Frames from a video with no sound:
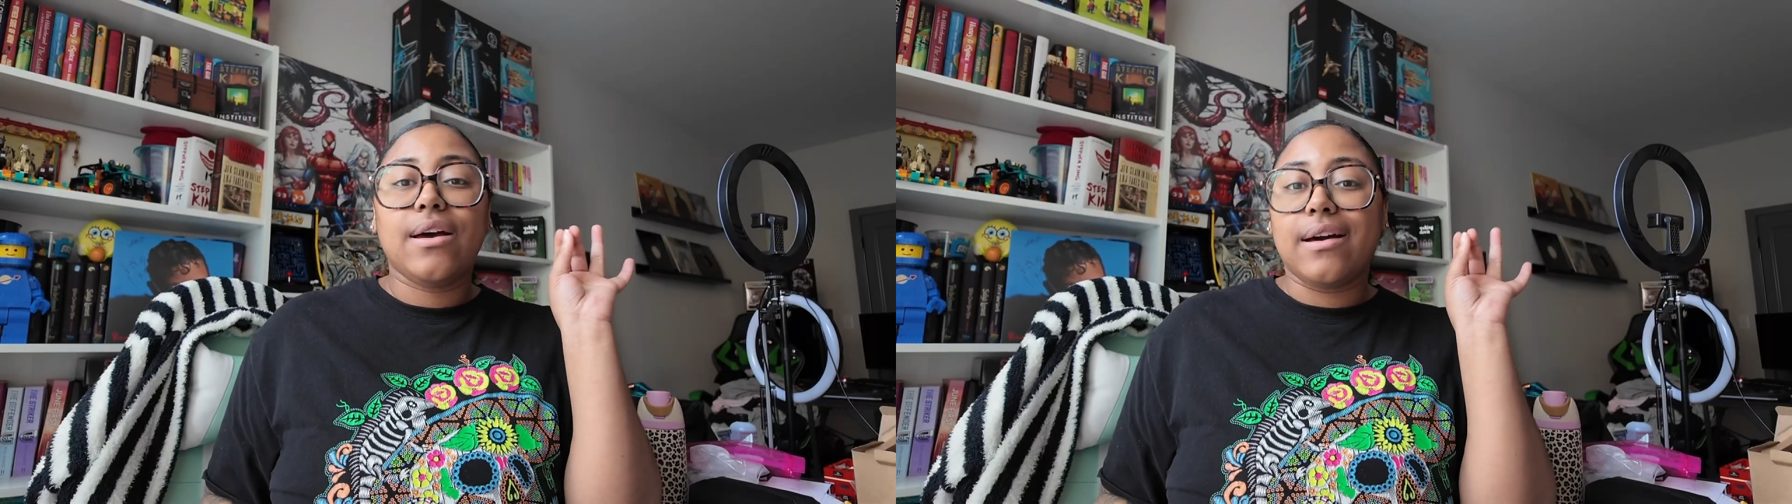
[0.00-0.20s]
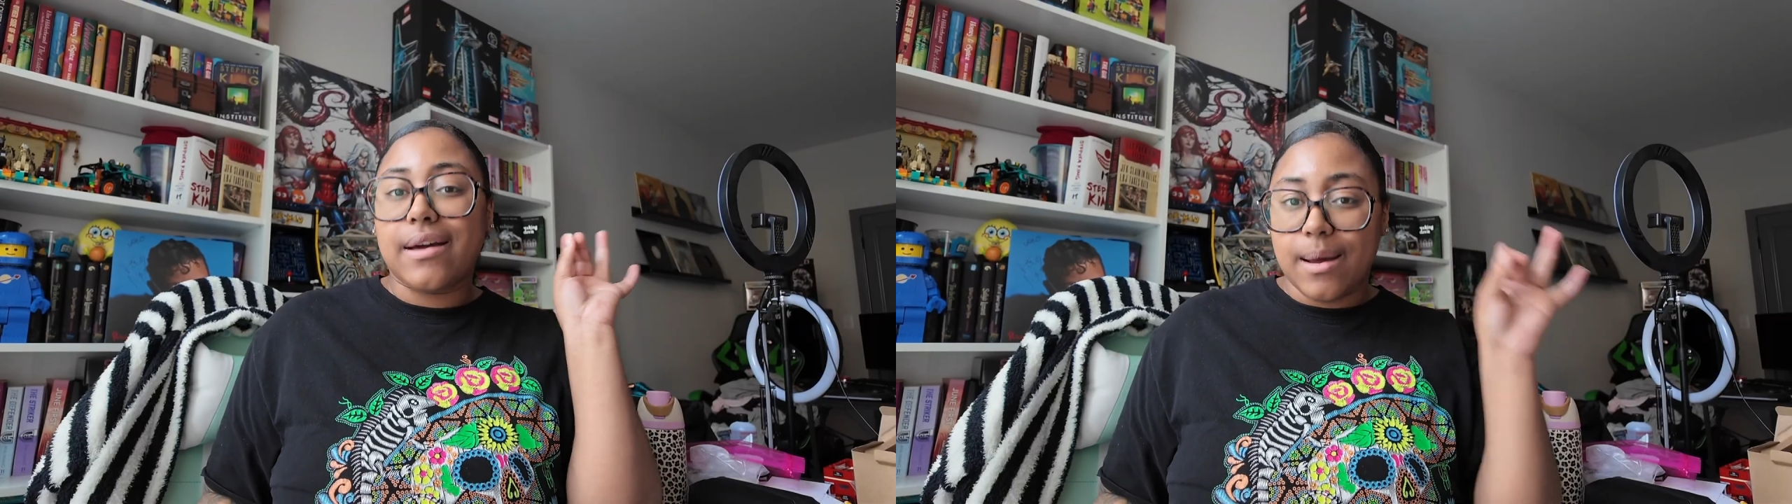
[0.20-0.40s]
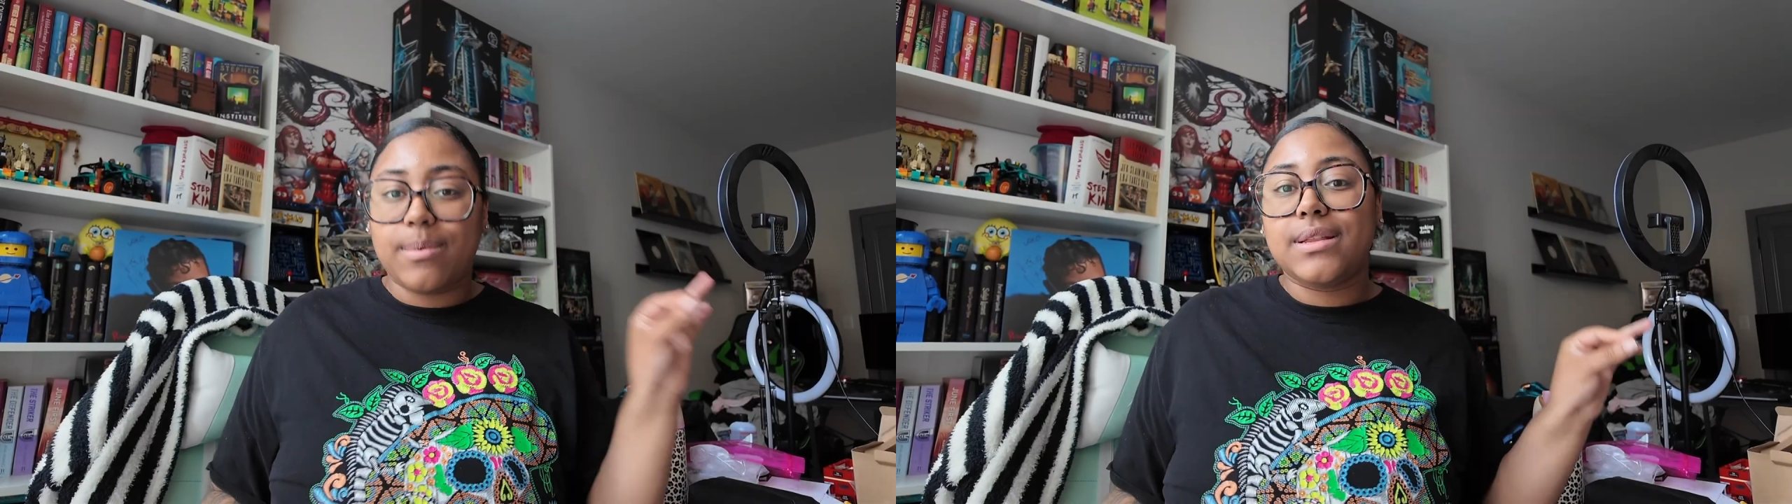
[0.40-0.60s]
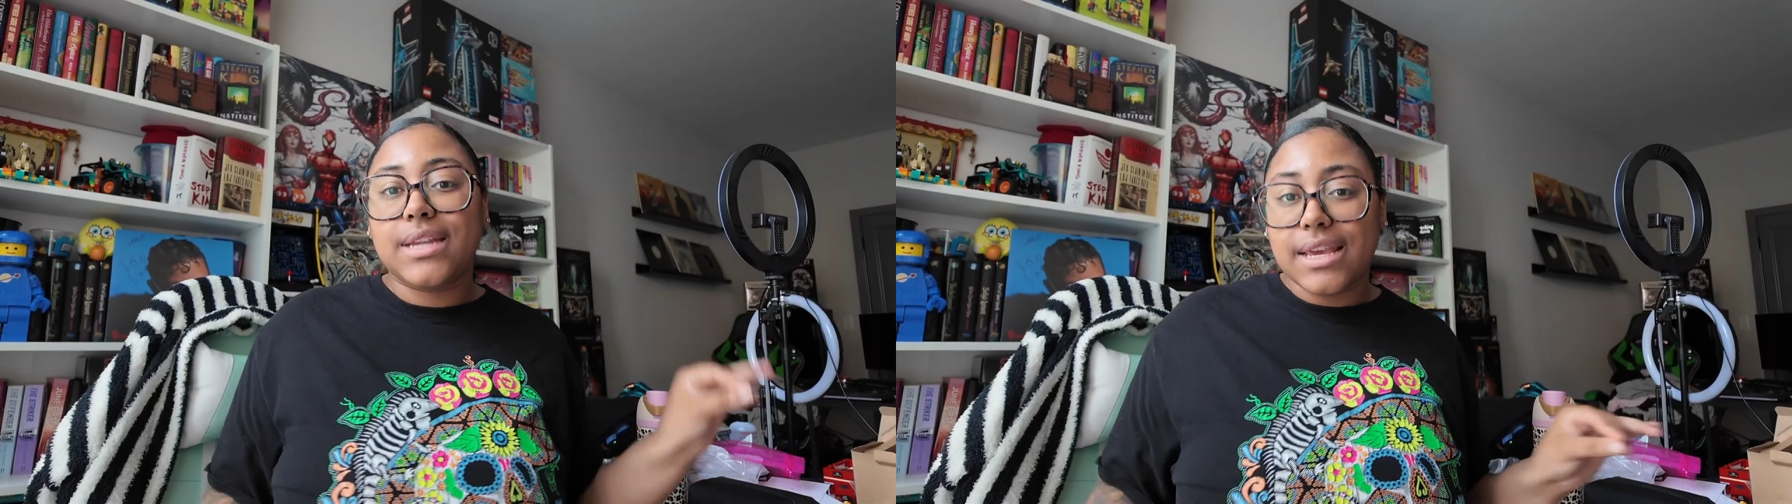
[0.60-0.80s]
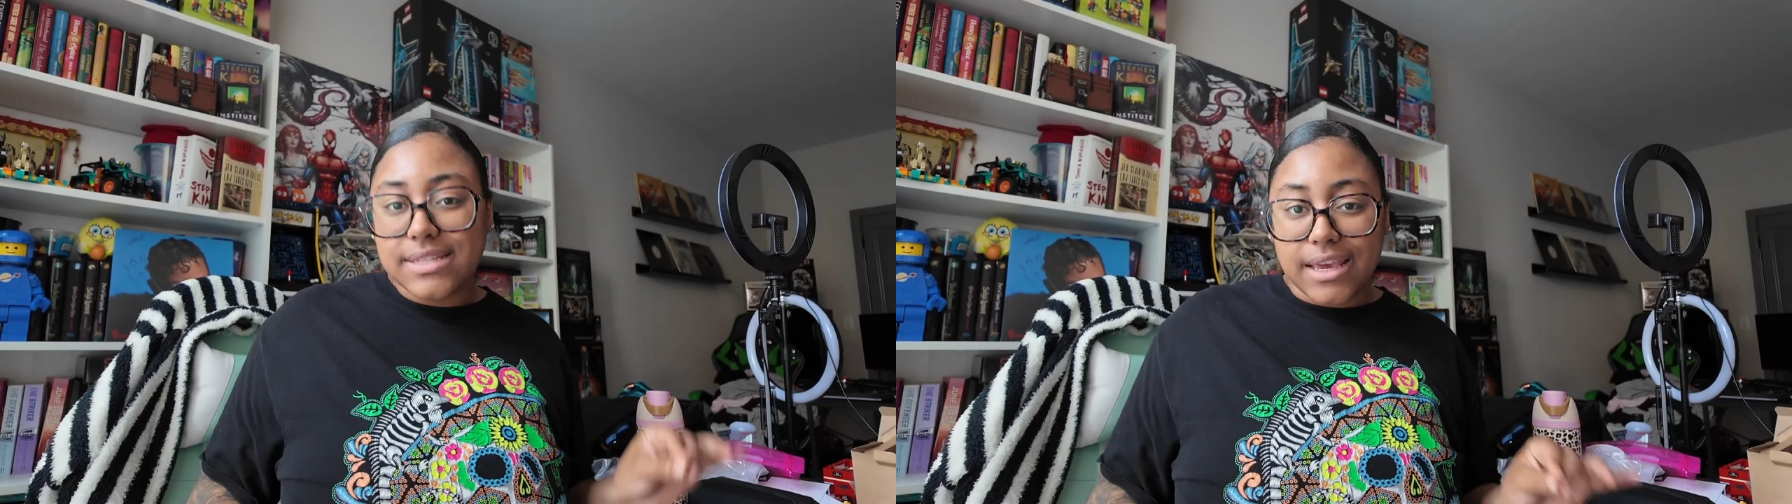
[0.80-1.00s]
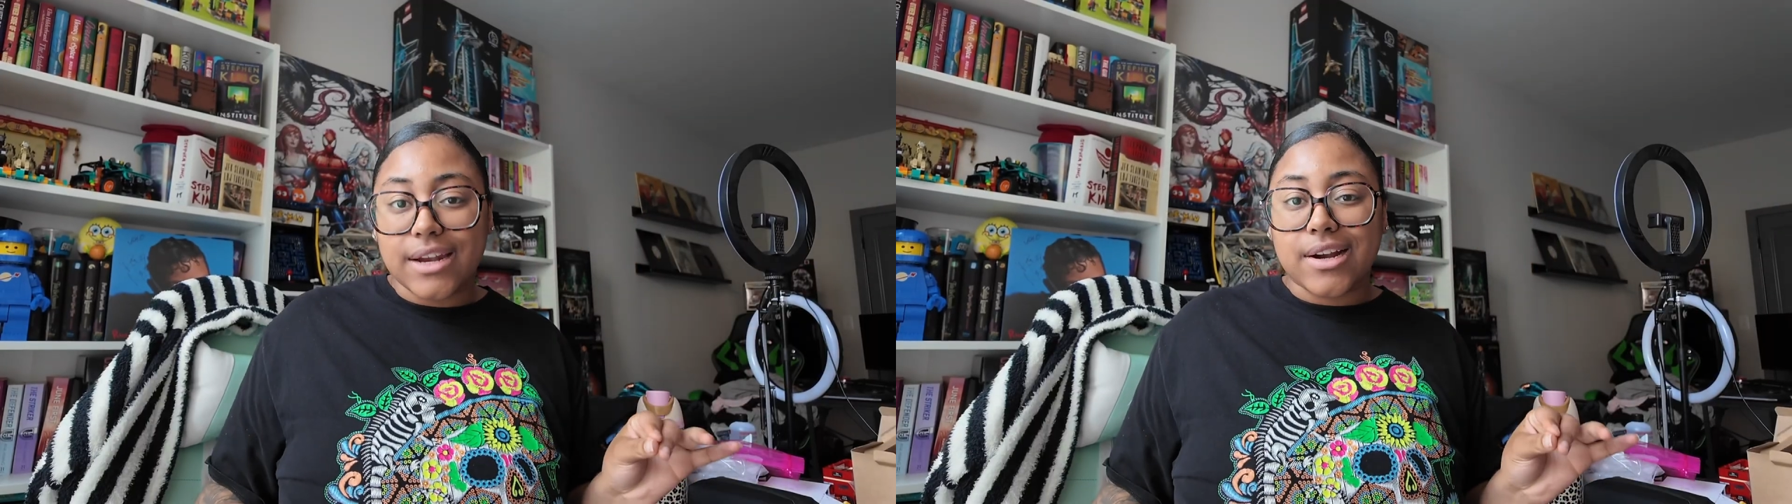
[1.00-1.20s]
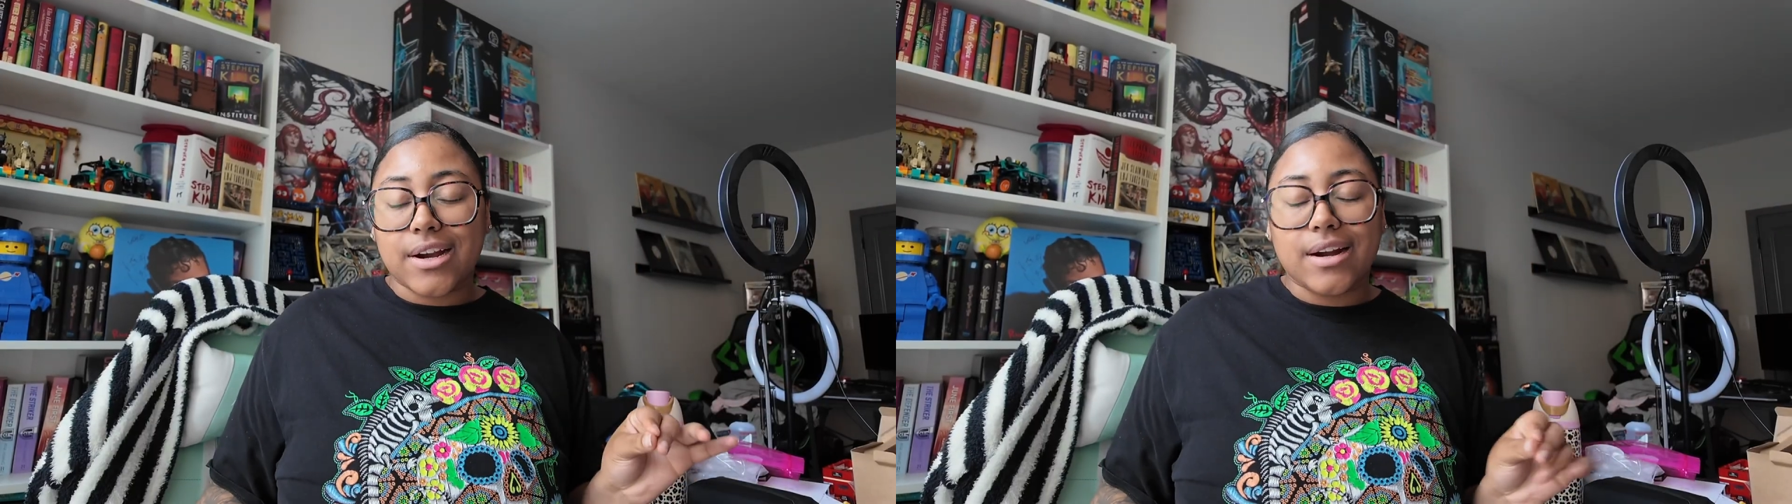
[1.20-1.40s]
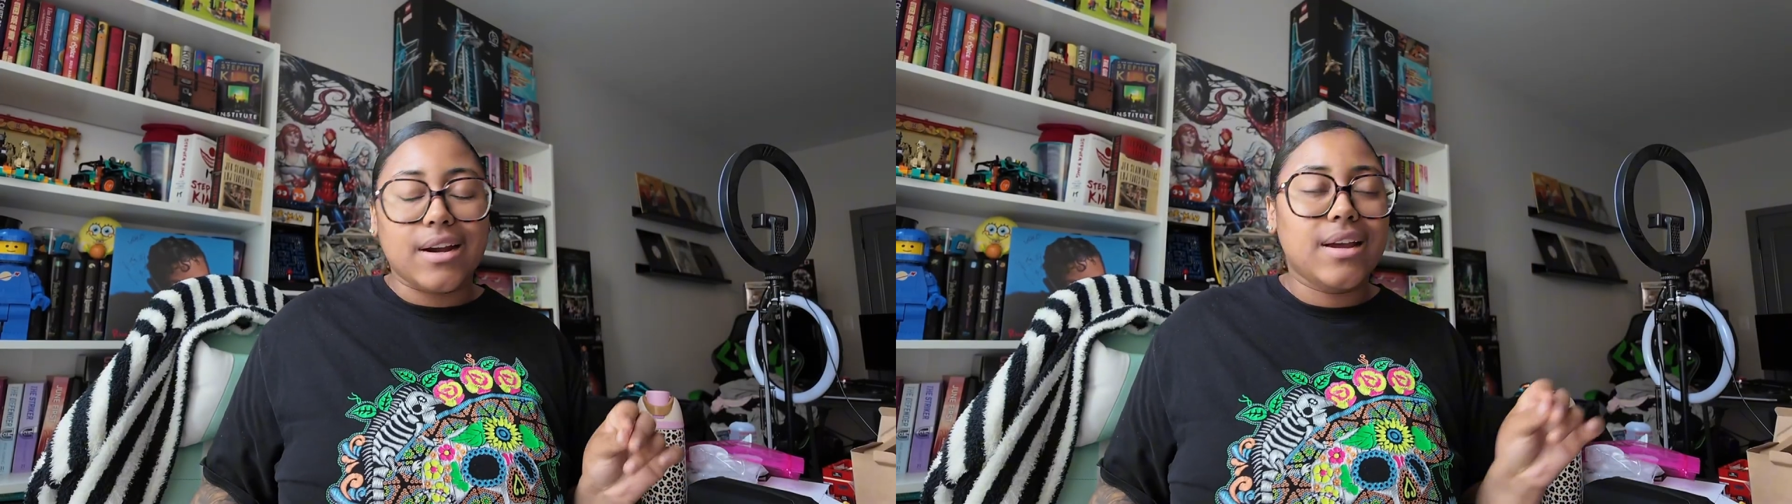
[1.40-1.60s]
a couple of days
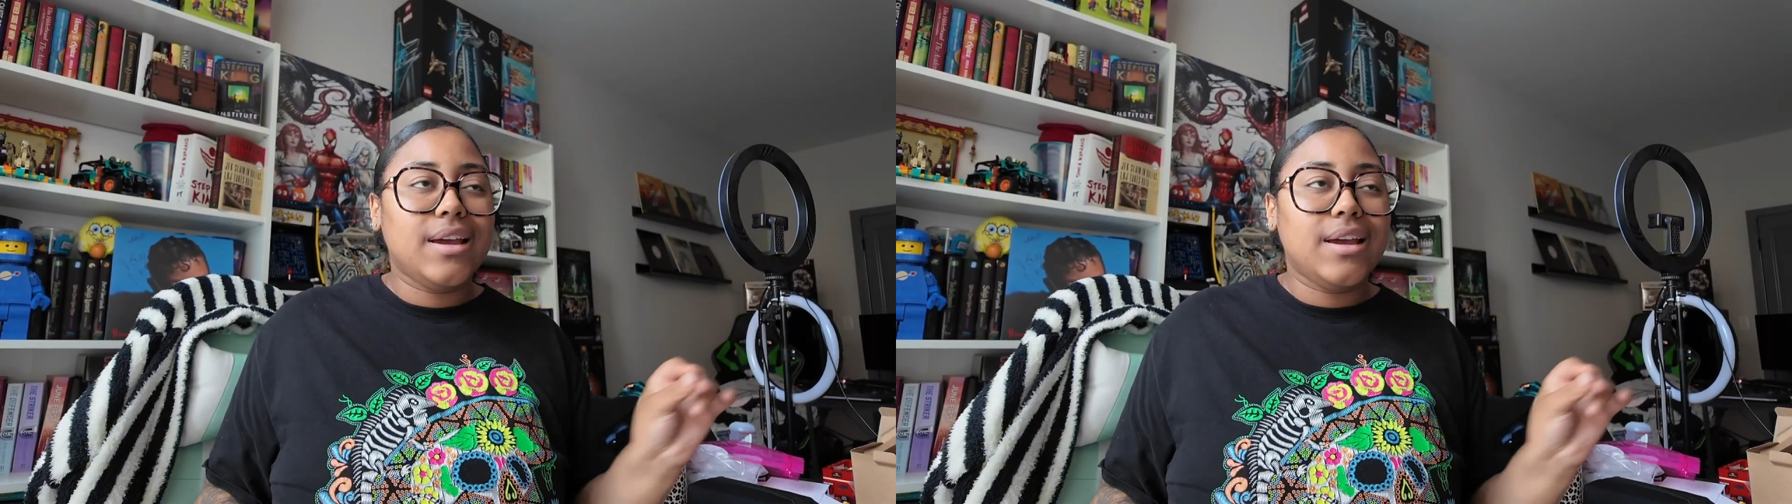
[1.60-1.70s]
later.